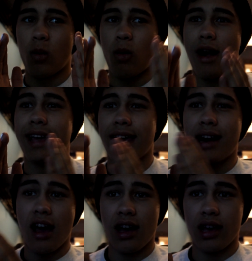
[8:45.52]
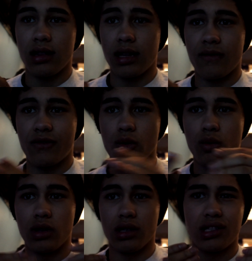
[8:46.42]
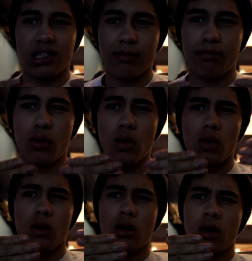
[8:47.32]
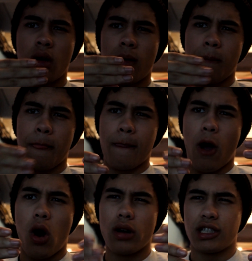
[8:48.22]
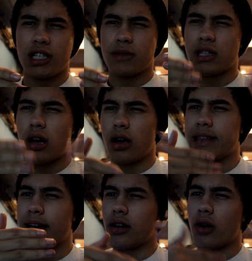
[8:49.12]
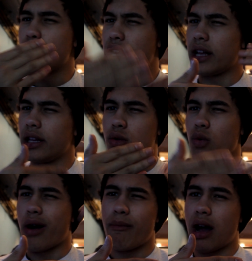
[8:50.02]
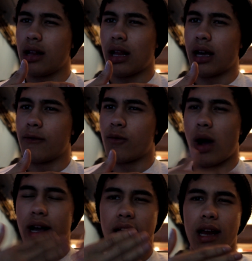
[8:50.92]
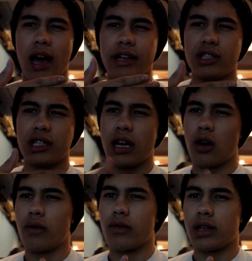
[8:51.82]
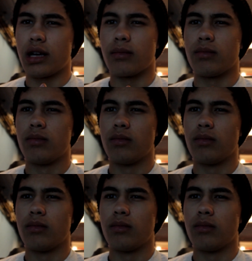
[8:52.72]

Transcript: why can't I live through the simple hardships that are daily throughout my life? Why can't I just get over them